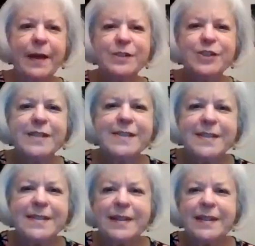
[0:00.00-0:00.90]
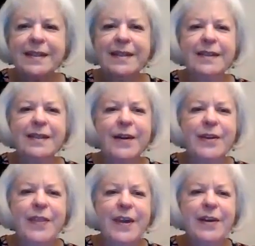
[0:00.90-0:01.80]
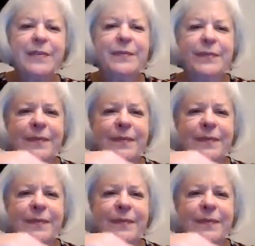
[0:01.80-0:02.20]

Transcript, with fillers: I was just, are you there?